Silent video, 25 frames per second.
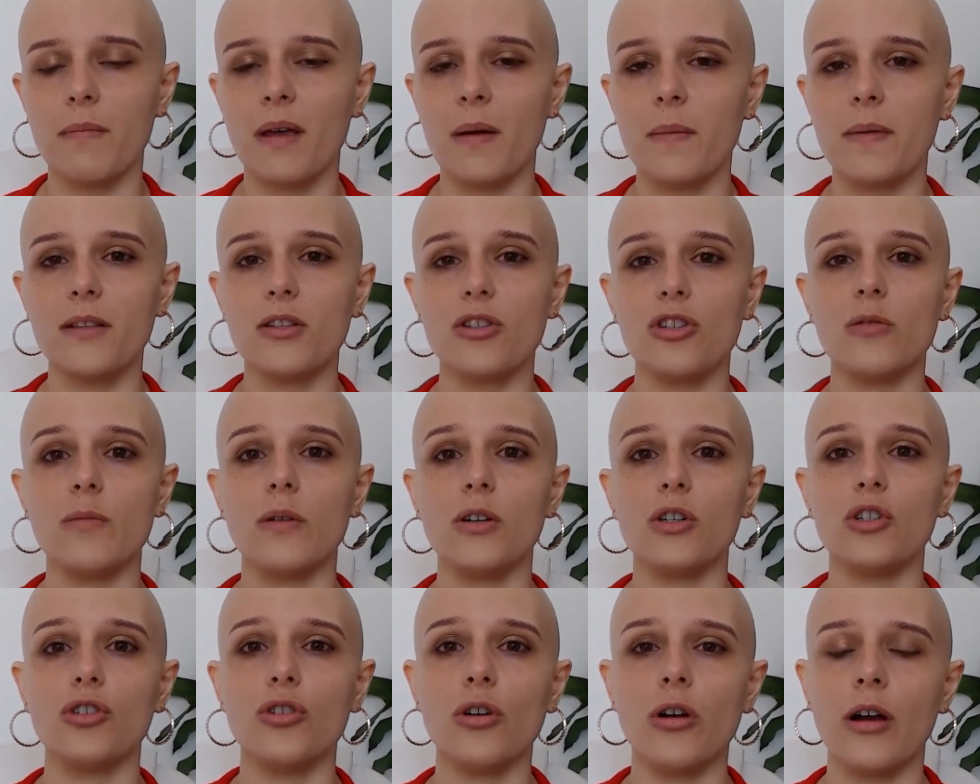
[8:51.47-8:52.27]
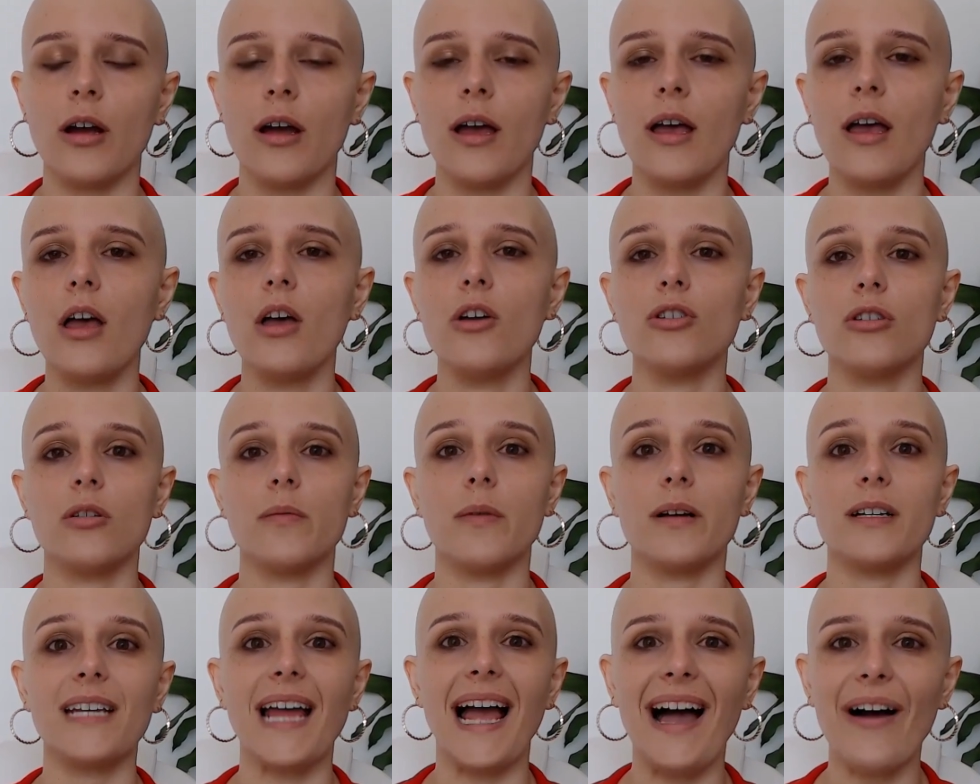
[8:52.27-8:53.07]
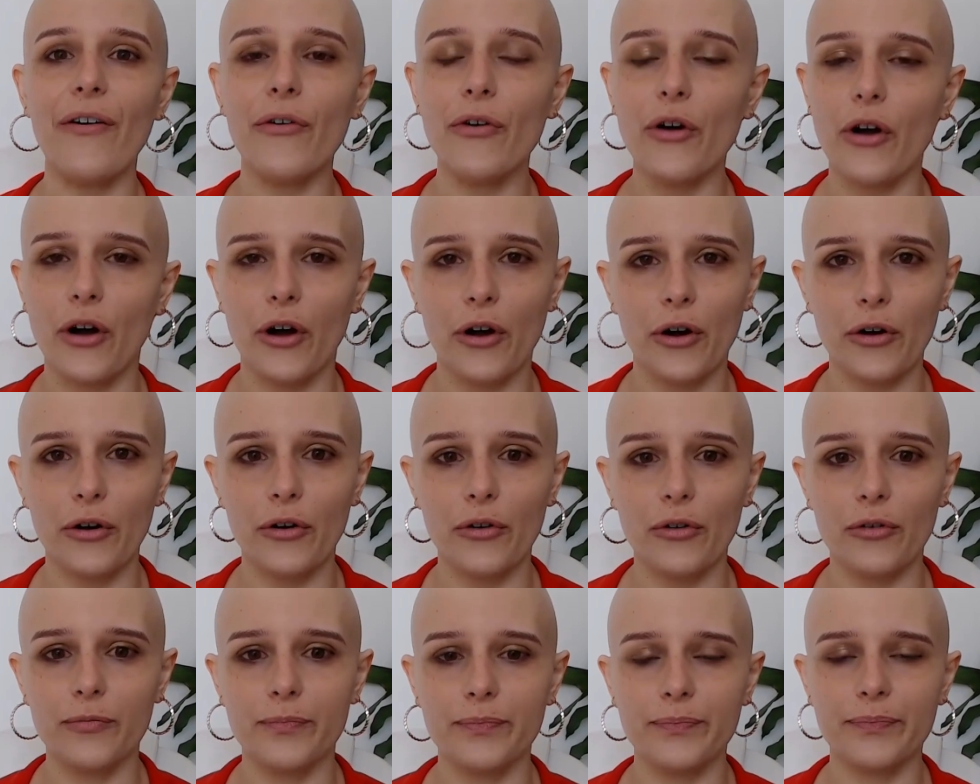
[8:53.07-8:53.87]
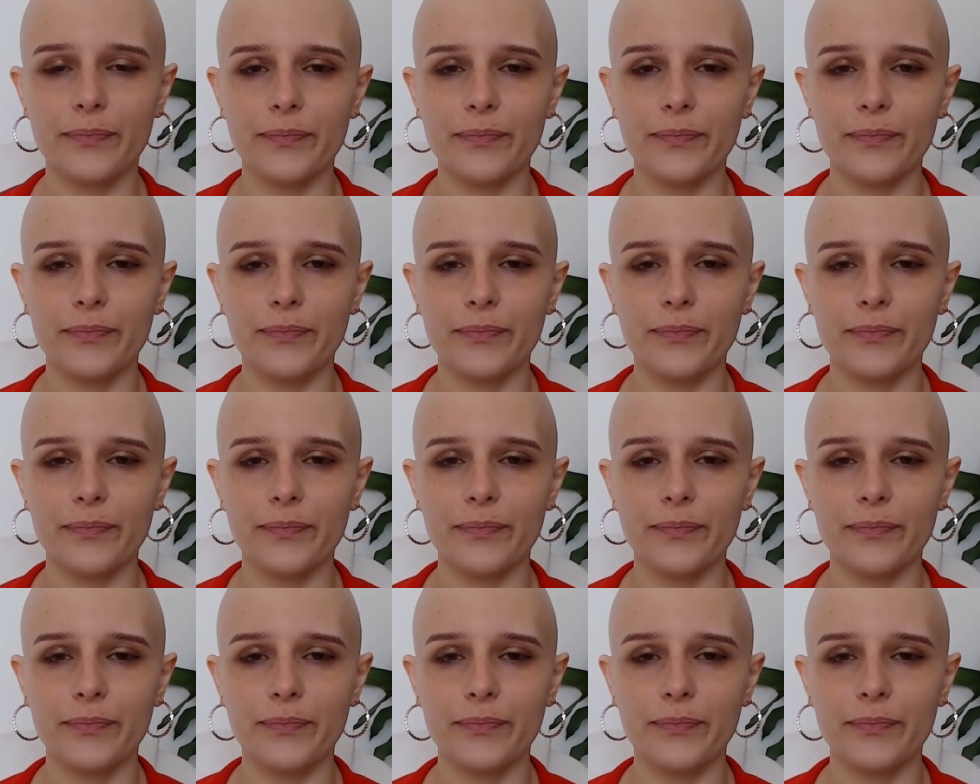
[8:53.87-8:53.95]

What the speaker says: Maybe it's too much sugar, too much alcohol.